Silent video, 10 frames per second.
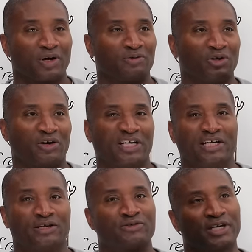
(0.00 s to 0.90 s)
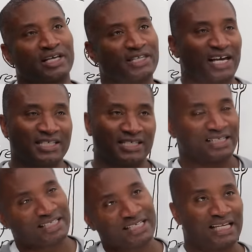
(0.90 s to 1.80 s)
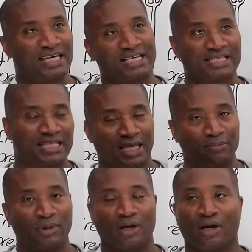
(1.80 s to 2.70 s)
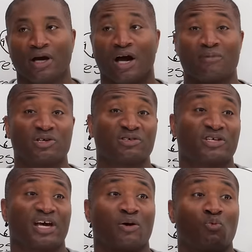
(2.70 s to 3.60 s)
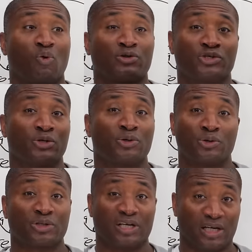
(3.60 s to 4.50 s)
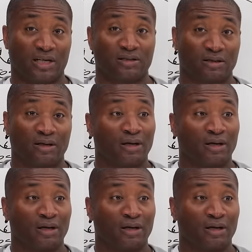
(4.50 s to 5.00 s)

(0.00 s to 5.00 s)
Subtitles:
about not eating to get nice and skinny and slim. I'm just saying, what do you usually eat?